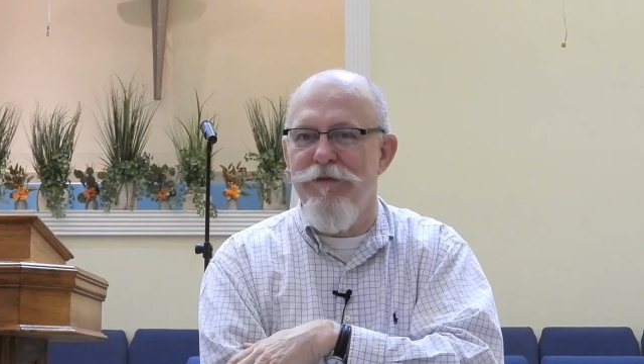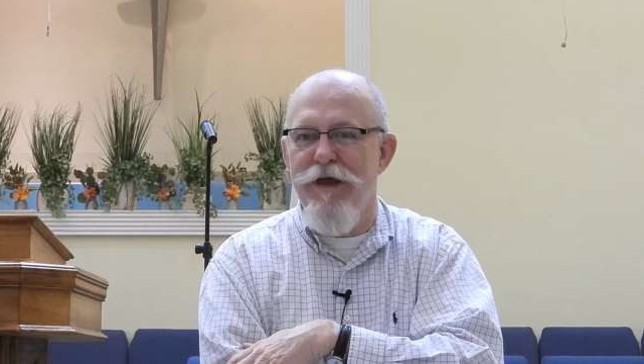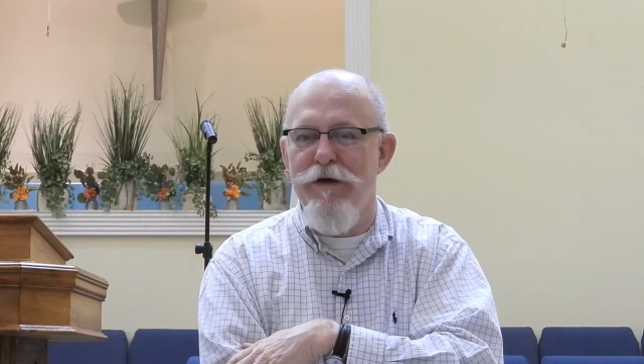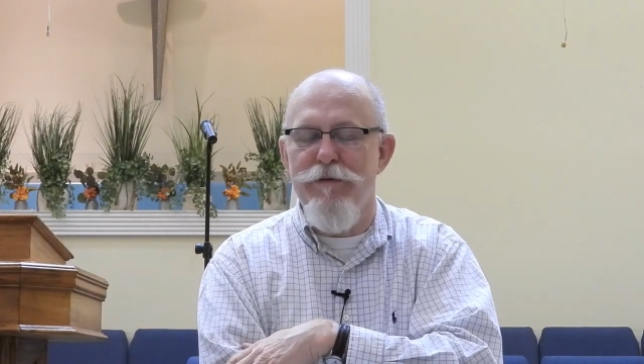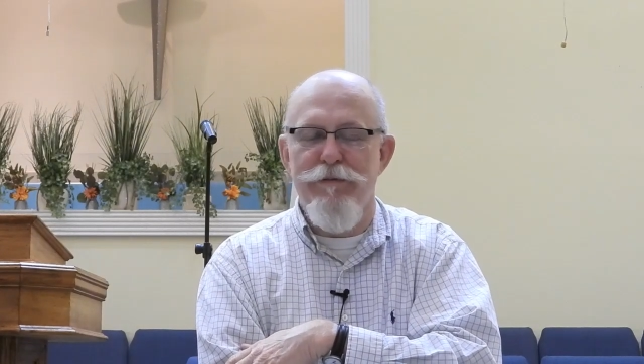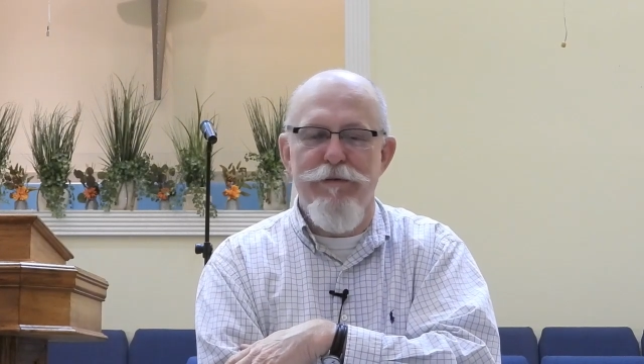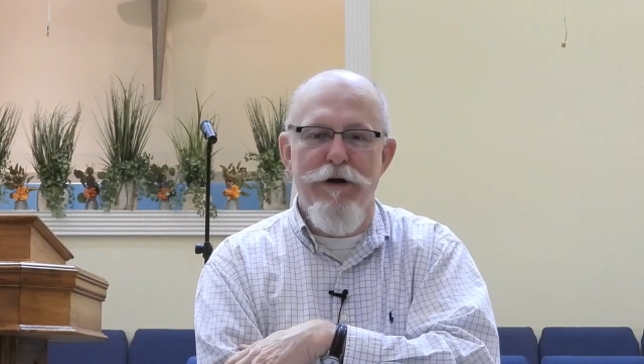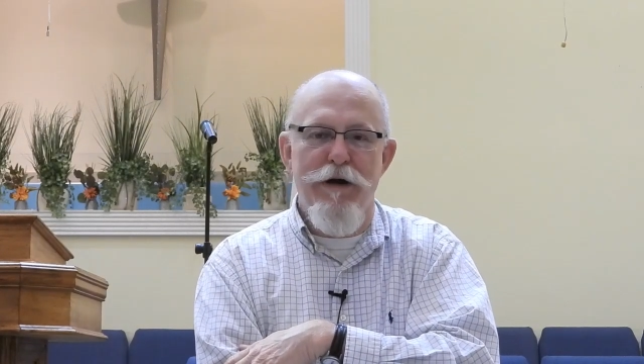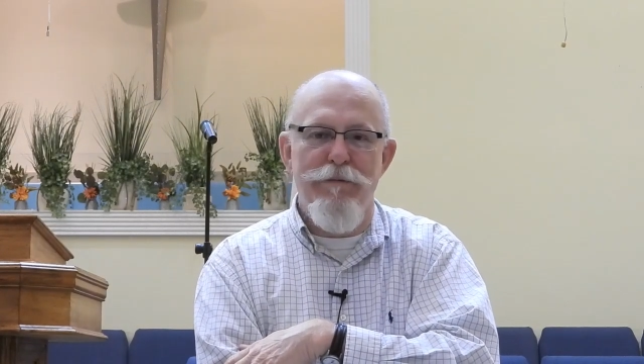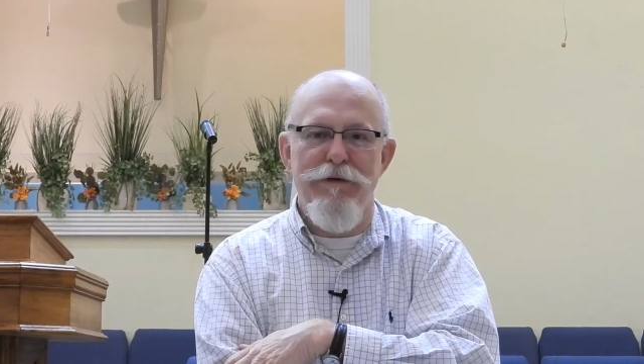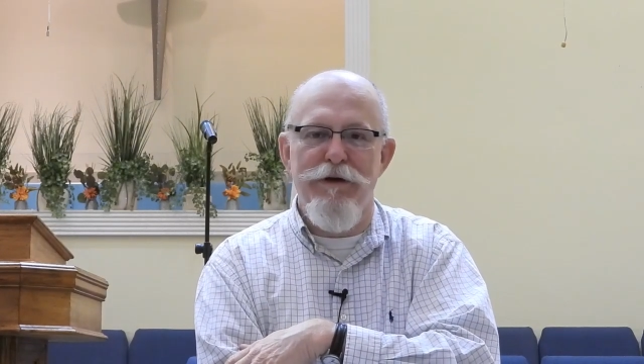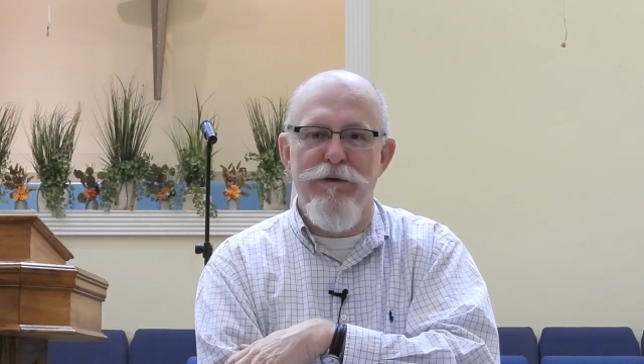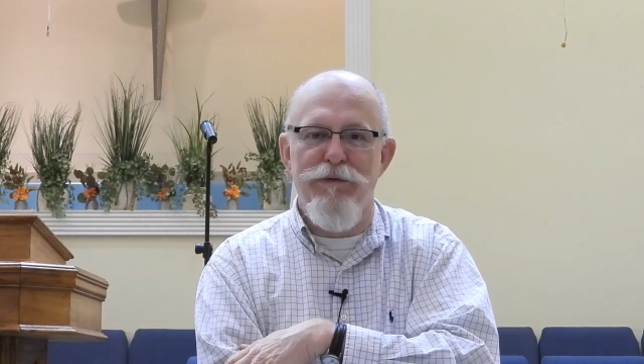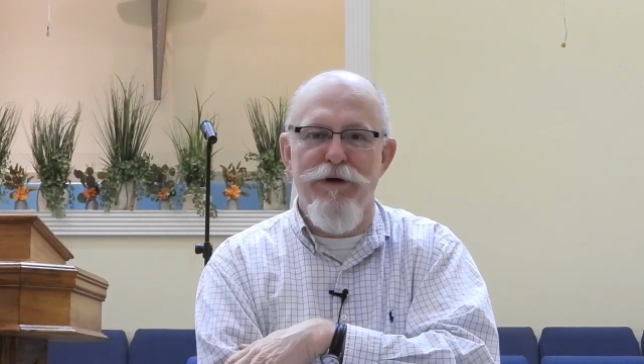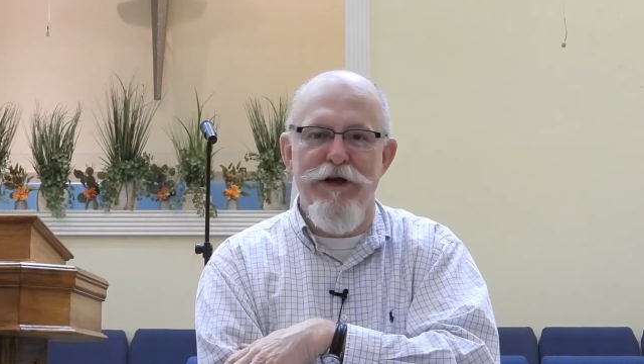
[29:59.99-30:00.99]
they were
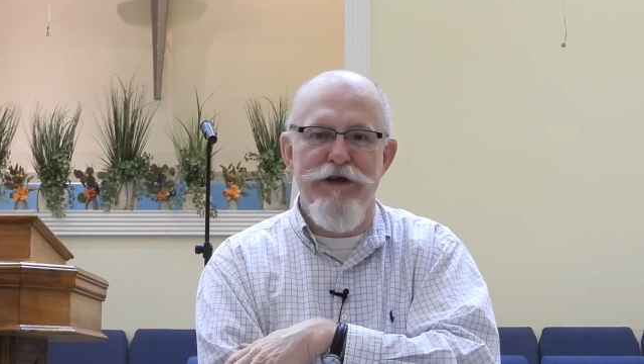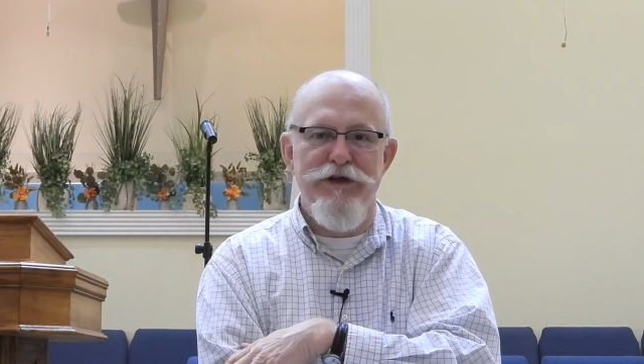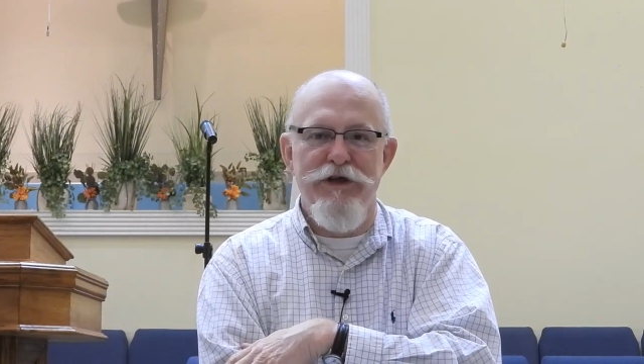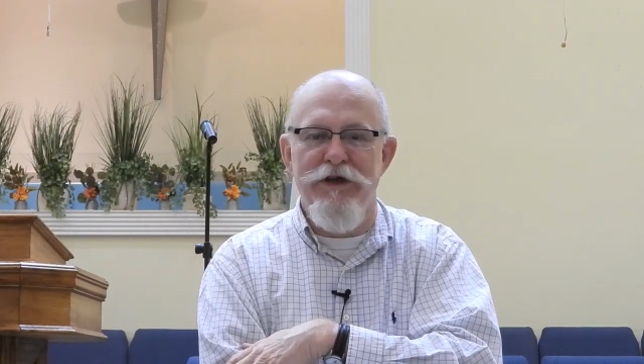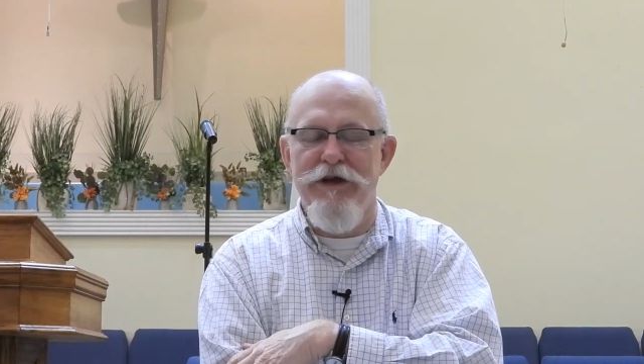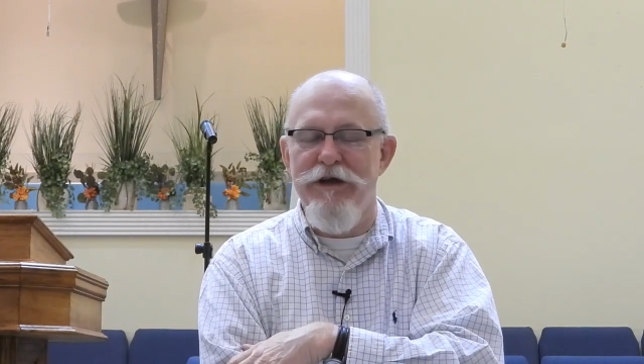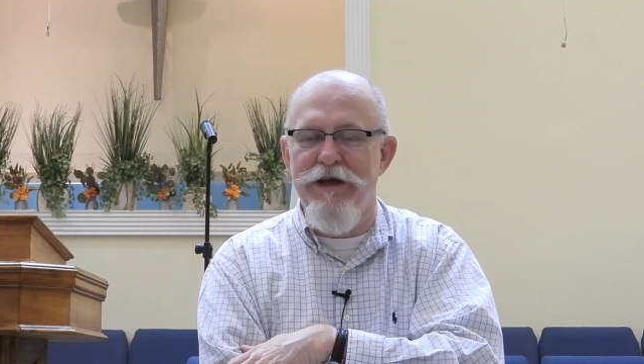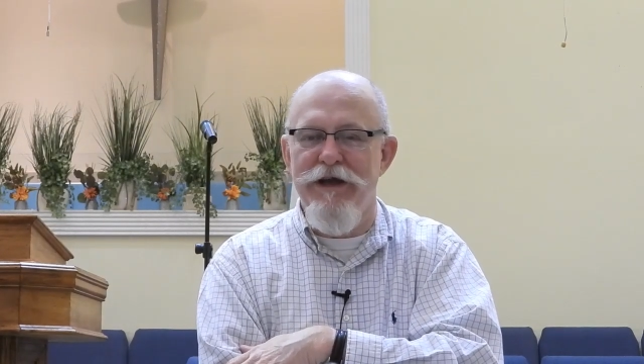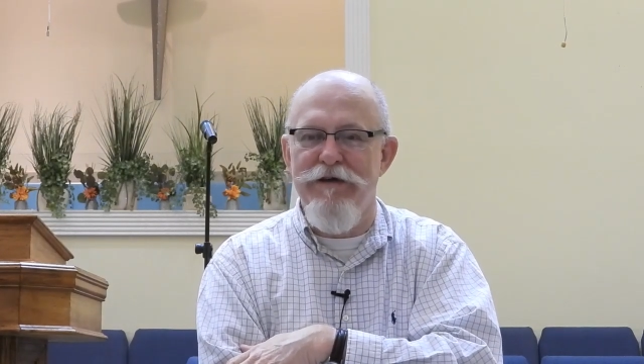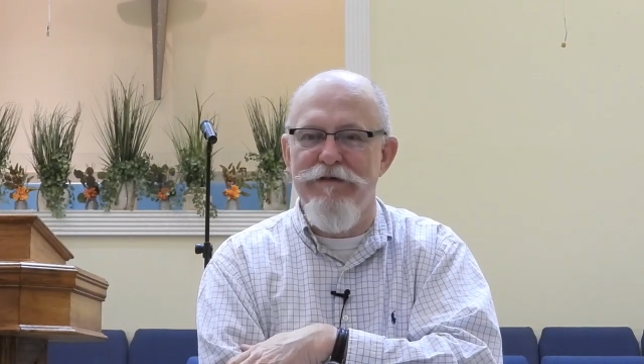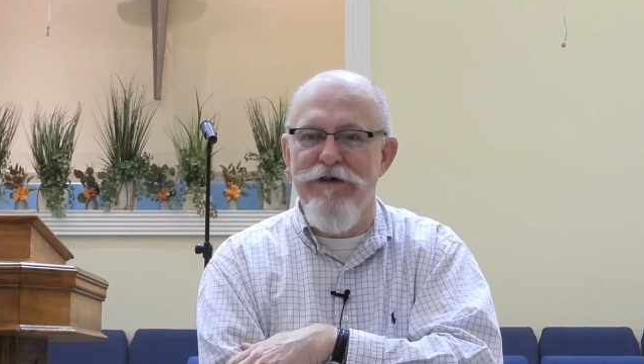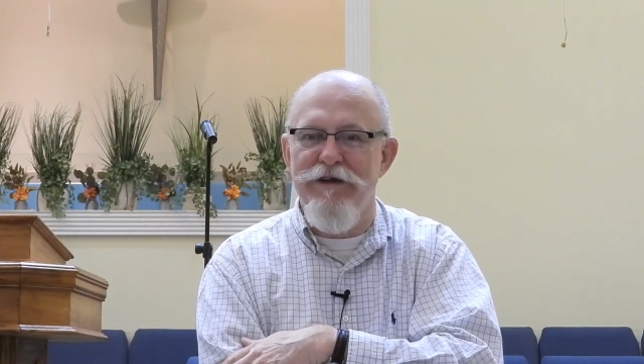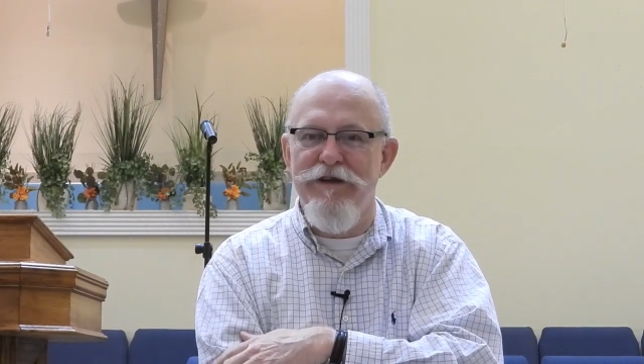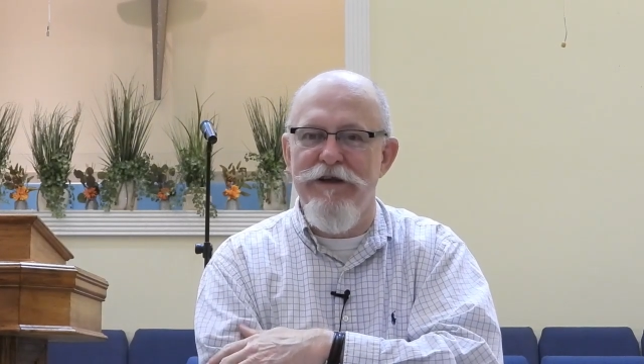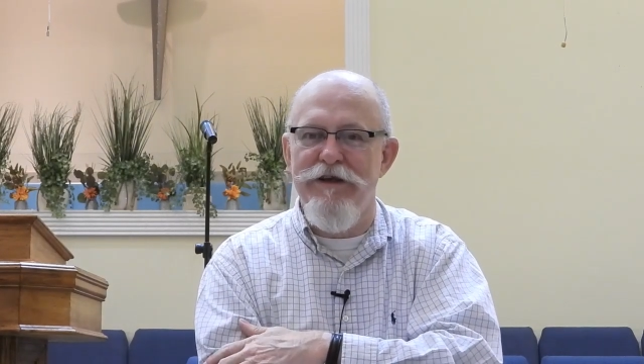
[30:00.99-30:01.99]
probably rich and didn't have
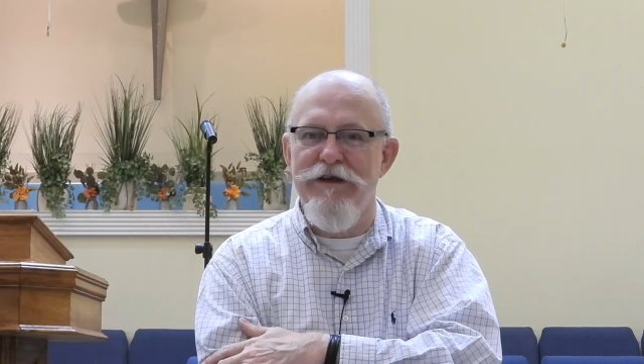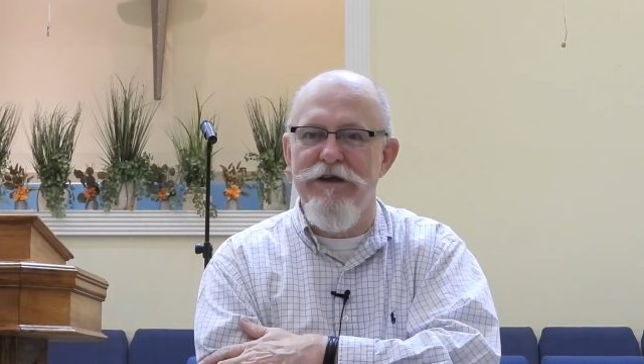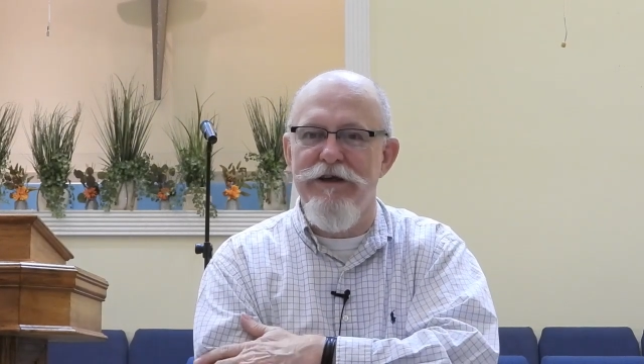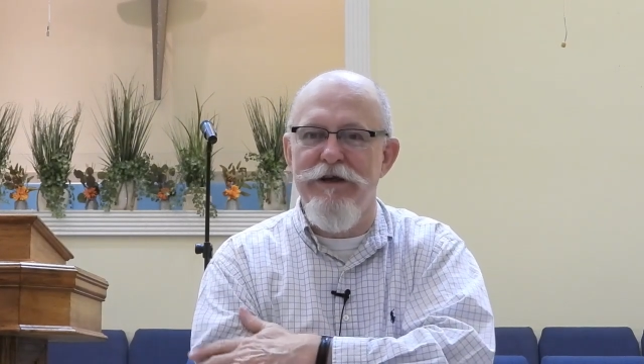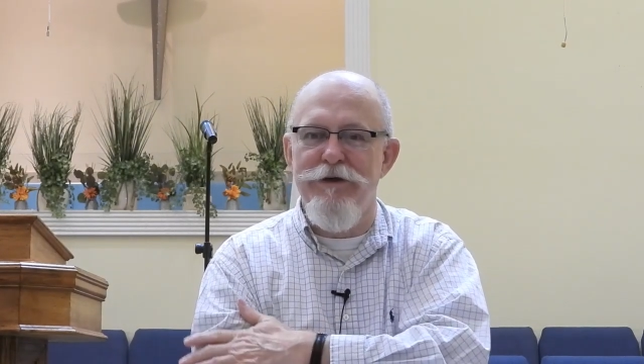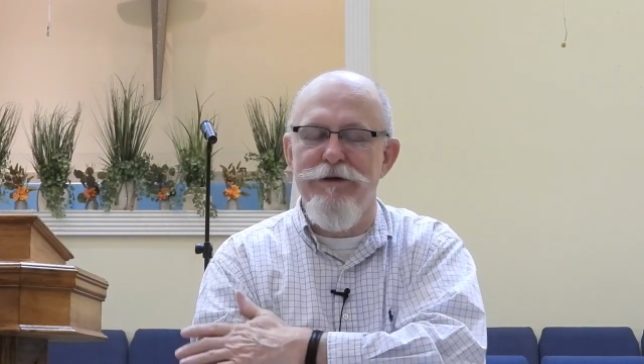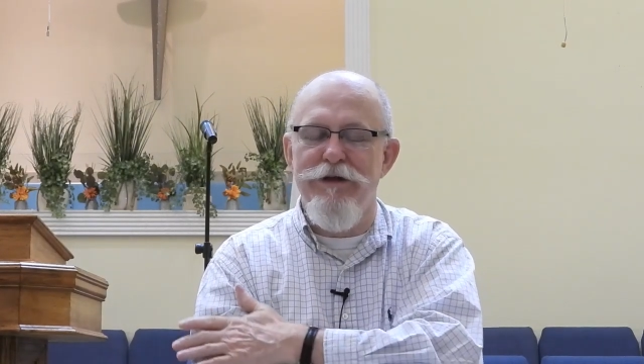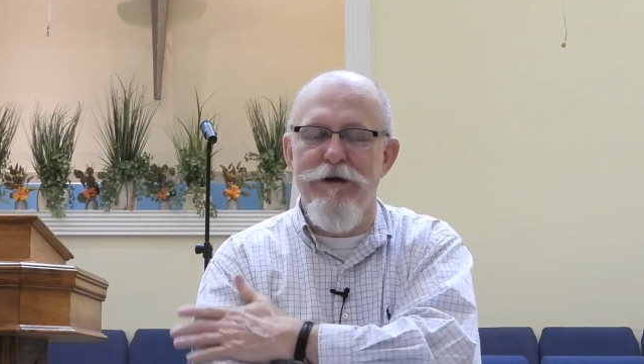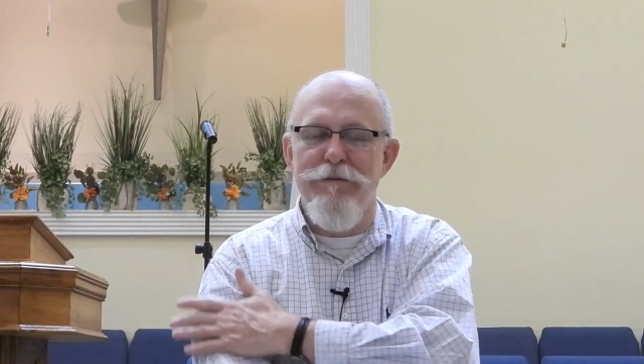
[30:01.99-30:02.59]
anything to do.